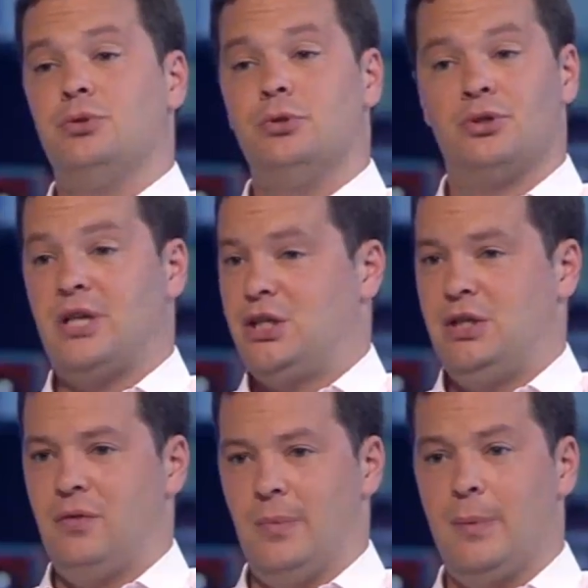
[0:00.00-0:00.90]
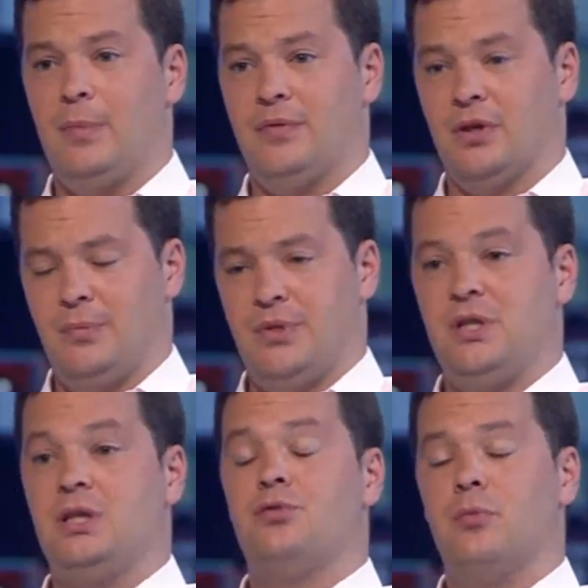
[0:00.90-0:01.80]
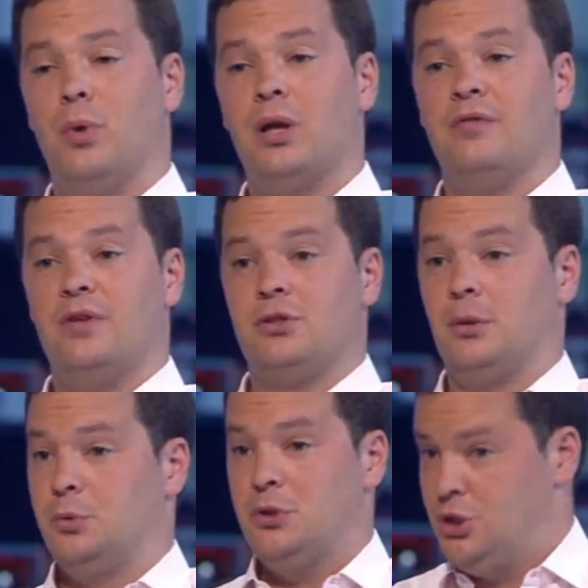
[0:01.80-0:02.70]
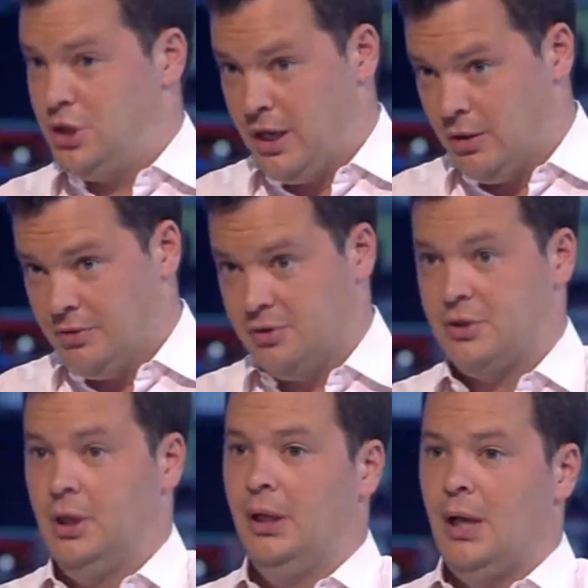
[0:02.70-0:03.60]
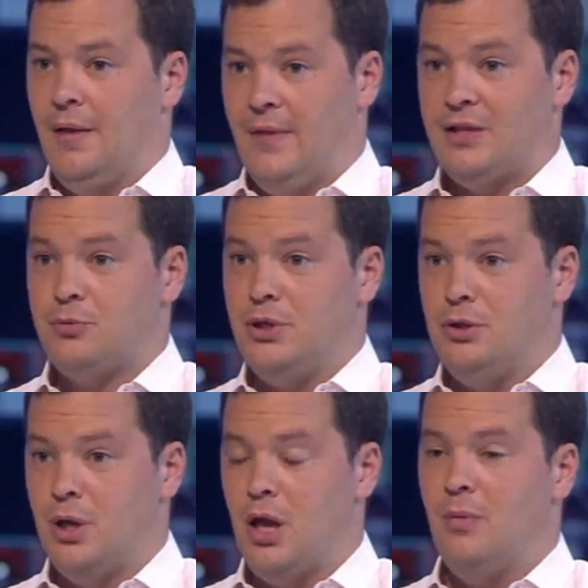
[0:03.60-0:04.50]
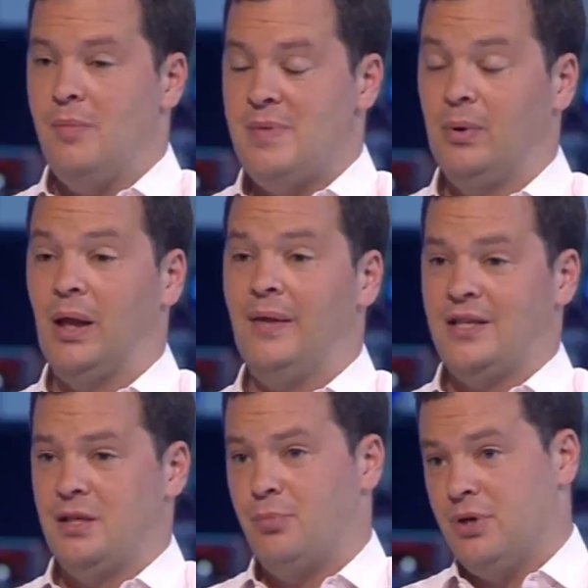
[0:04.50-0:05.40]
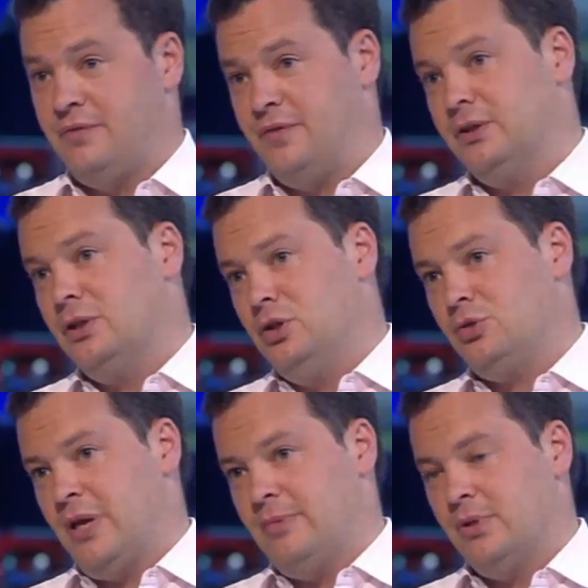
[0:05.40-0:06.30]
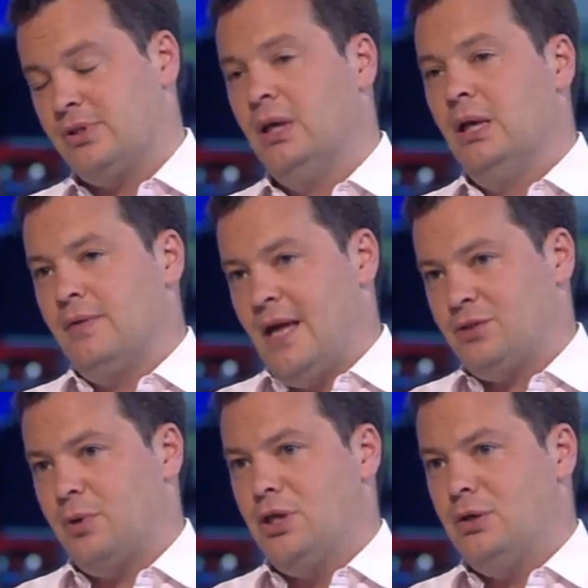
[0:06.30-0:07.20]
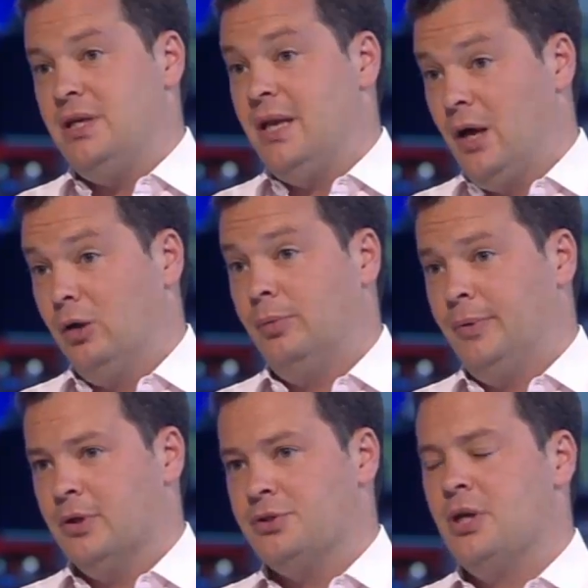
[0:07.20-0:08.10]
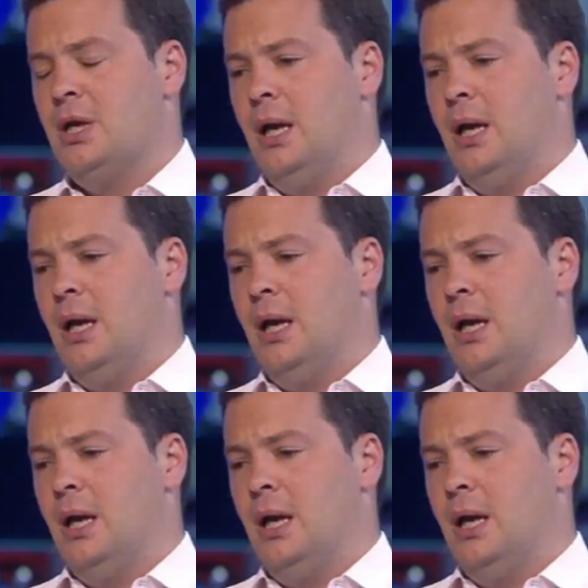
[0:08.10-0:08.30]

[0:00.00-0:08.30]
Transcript: was not actually from a member of the committee. It's from one of his top 20 shareholders. And that's when you know, when people like that are briefing the newspapers, that's when you need help, because